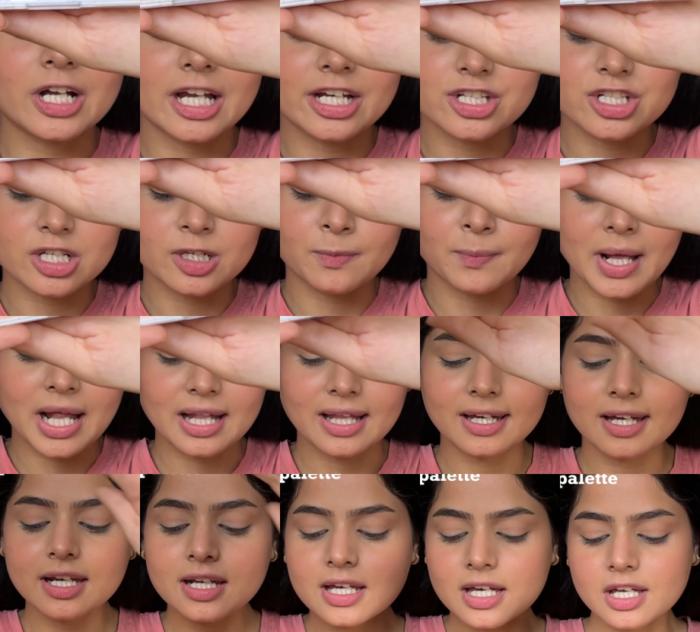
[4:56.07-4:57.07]
eyeshadow
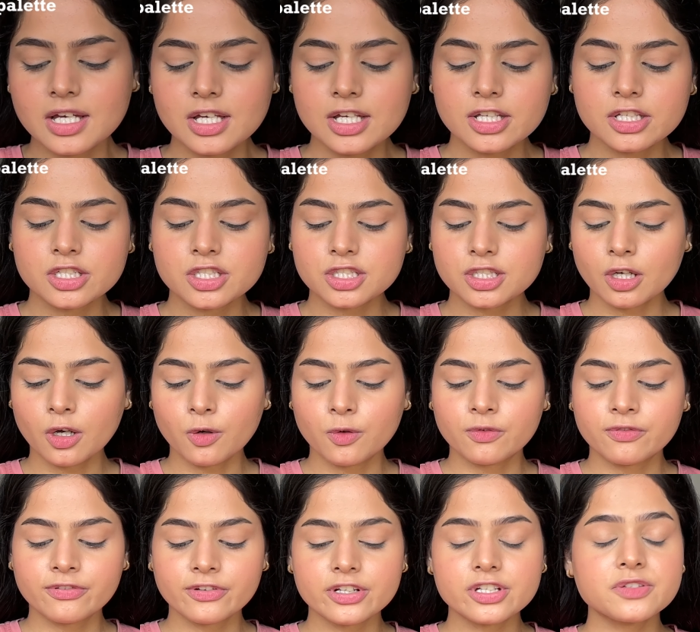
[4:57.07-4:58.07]
palette.
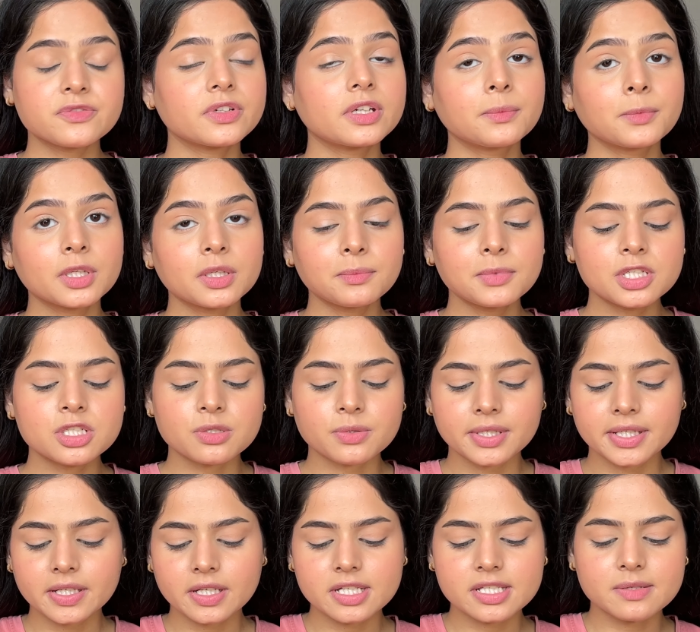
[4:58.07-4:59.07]
So first what I'm going to be
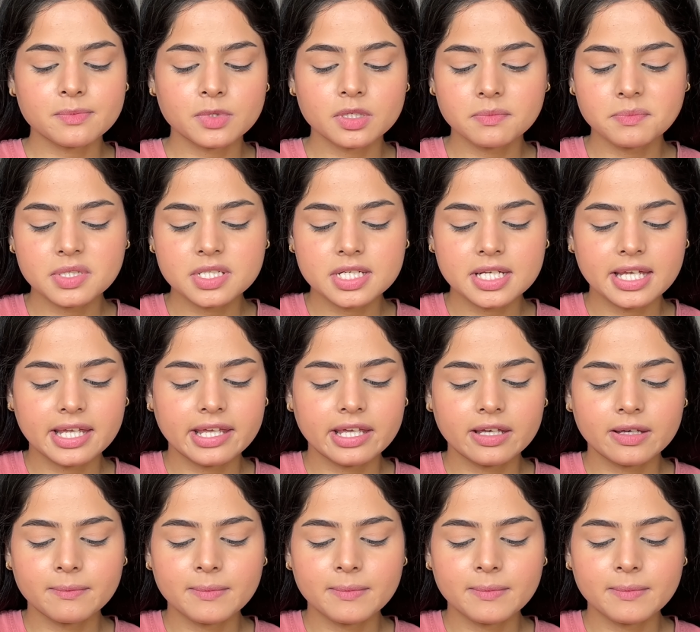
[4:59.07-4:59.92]
doing is I'm going to be taking